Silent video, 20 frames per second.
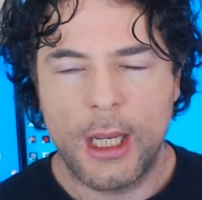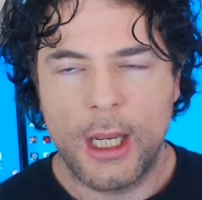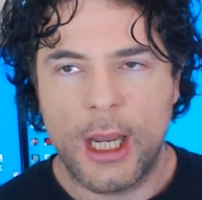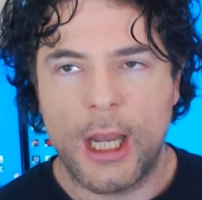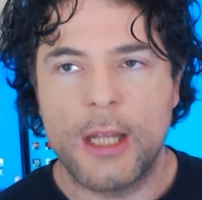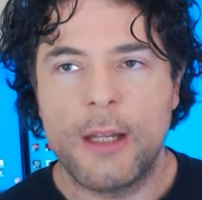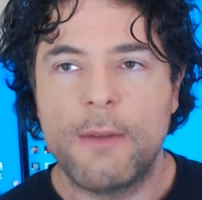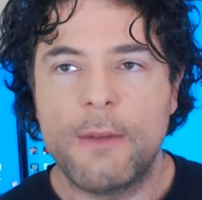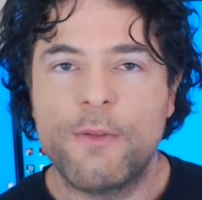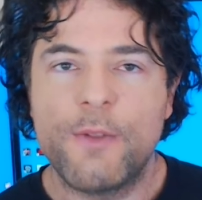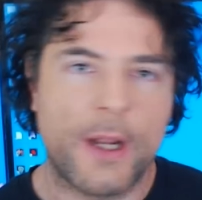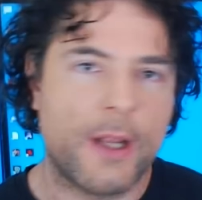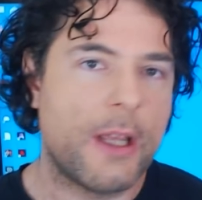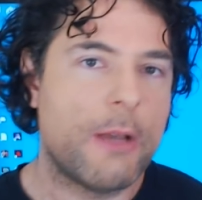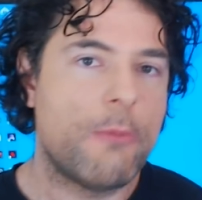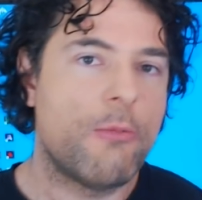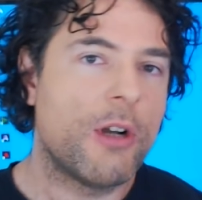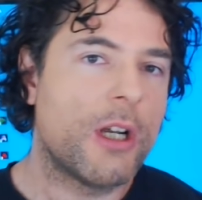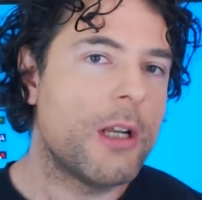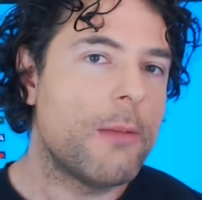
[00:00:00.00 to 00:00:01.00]
And in fact, they
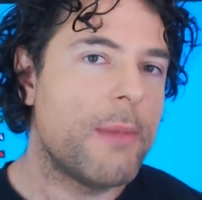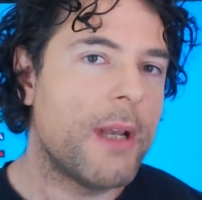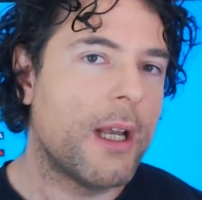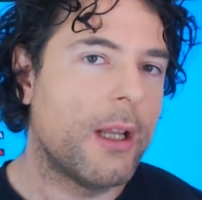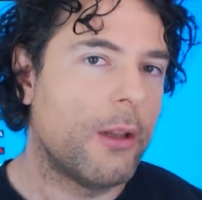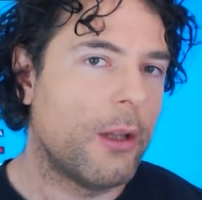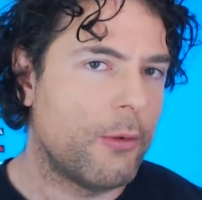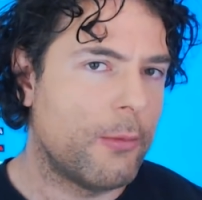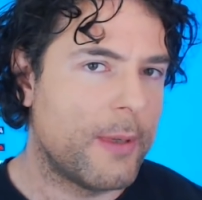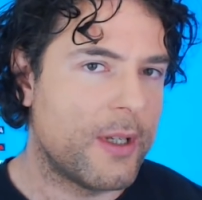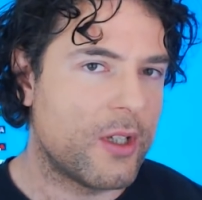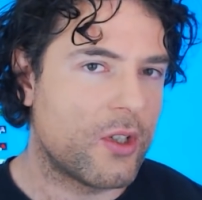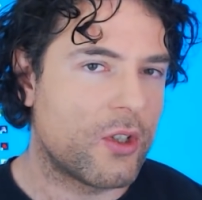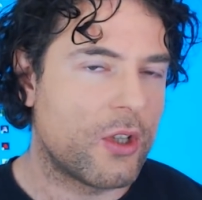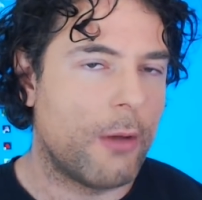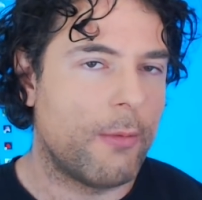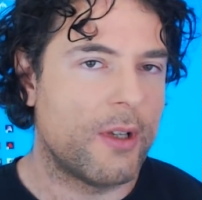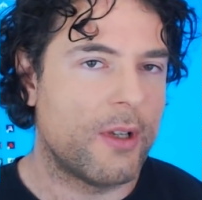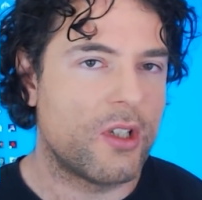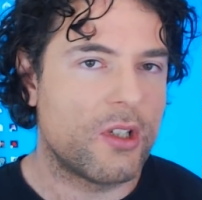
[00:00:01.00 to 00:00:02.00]
were going to be a little bit
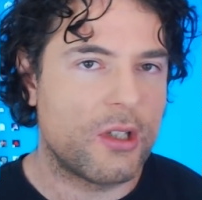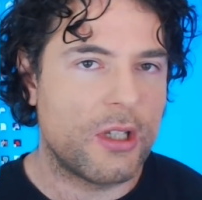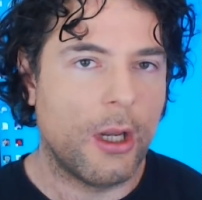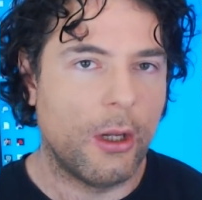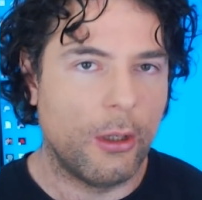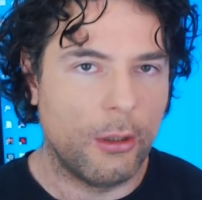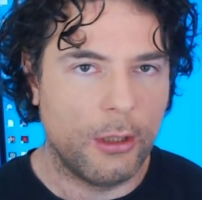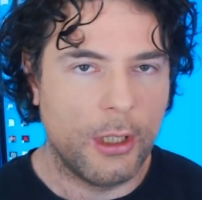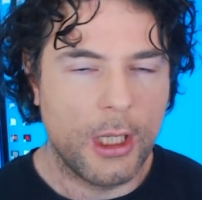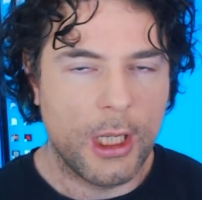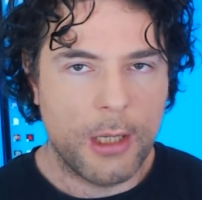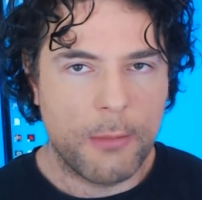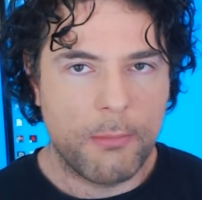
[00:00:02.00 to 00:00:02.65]
slower still,